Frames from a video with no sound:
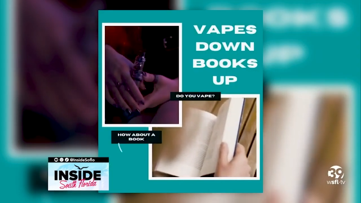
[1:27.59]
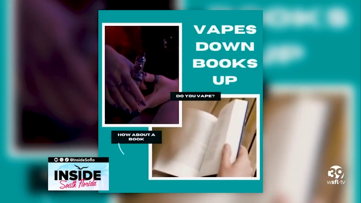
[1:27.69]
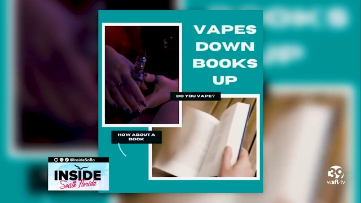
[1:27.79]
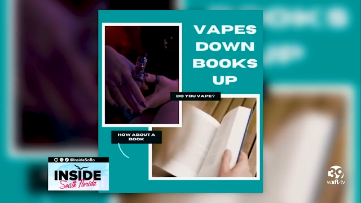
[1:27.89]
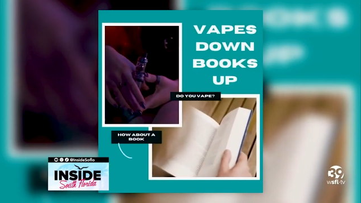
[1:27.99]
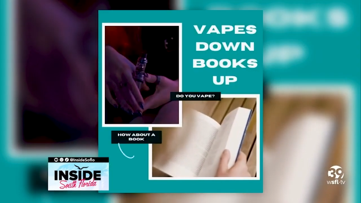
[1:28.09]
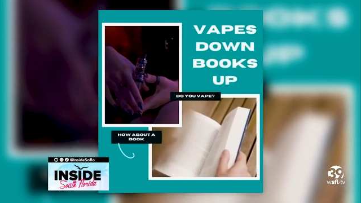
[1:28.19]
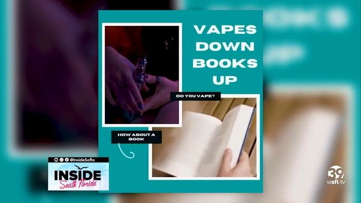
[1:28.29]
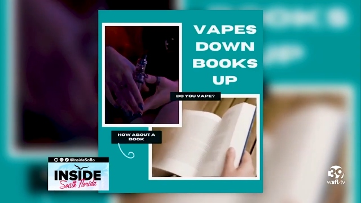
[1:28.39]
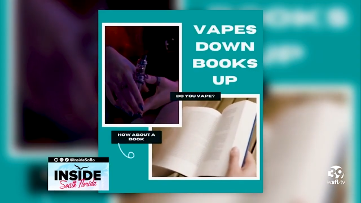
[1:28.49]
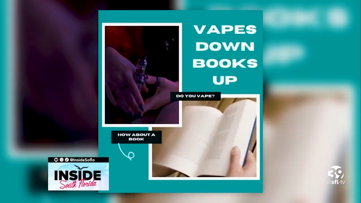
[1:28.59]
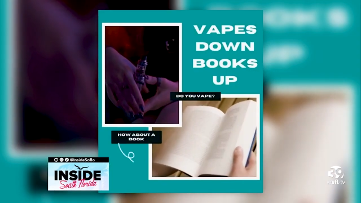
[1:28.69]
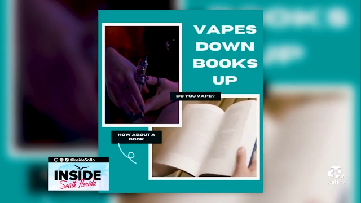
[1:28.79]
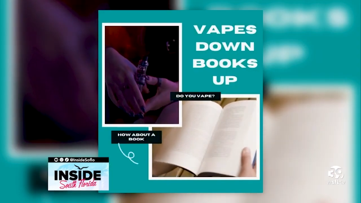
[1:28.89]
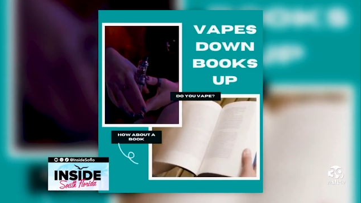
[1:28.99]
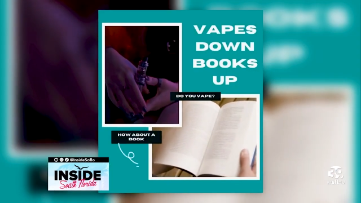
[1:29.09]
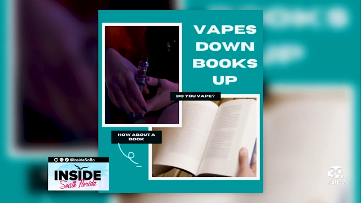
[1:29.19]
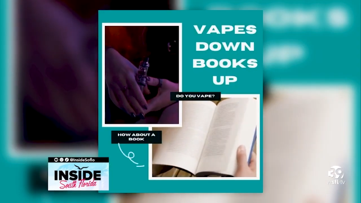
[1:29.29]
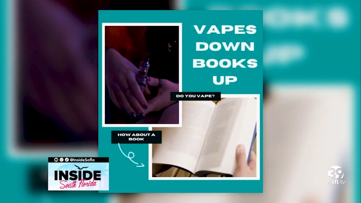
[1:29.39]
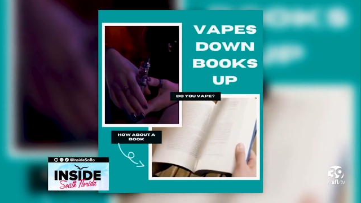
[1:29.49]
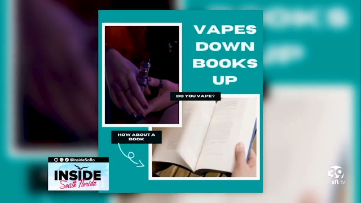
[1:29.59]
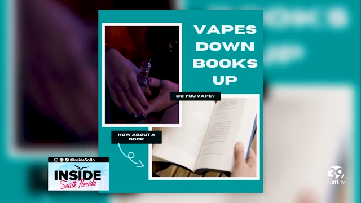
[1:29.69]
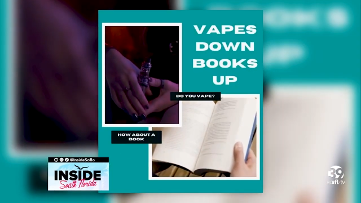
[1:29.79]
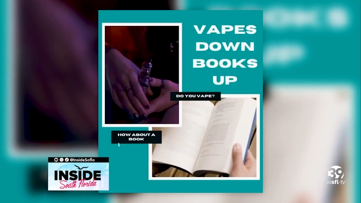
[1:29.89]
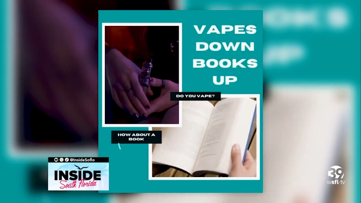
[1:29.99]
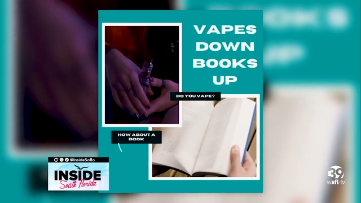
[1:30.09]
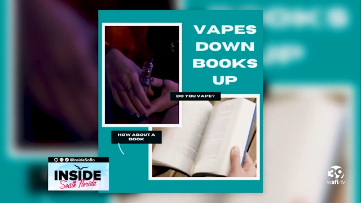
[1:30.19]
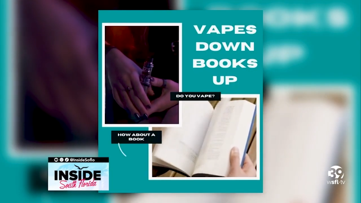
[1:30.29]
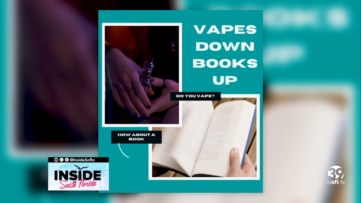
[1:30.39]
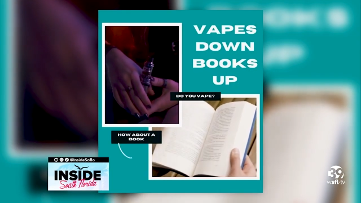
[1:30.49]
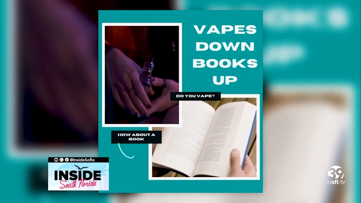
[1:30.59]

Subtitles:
Nobody's mouth can be seen.